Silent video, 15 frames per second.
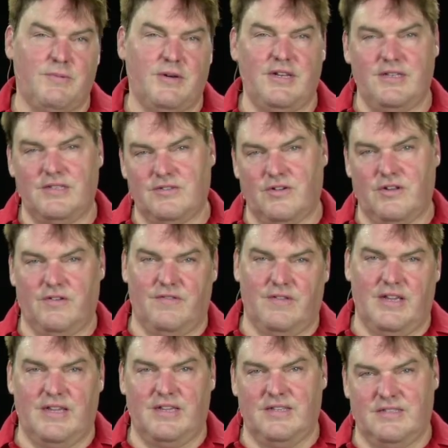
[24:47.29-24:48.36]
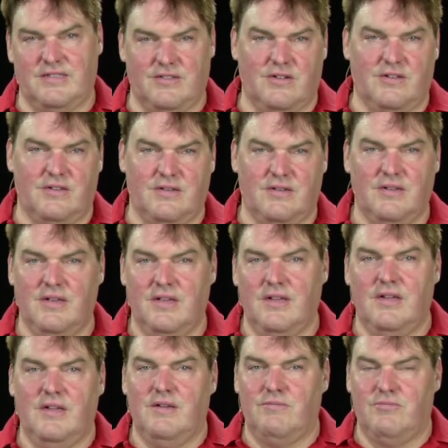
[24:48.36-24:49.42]
but it's sort of like it's not
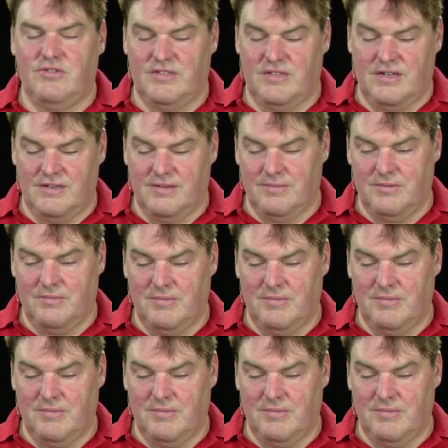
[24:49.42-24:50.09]
presentable.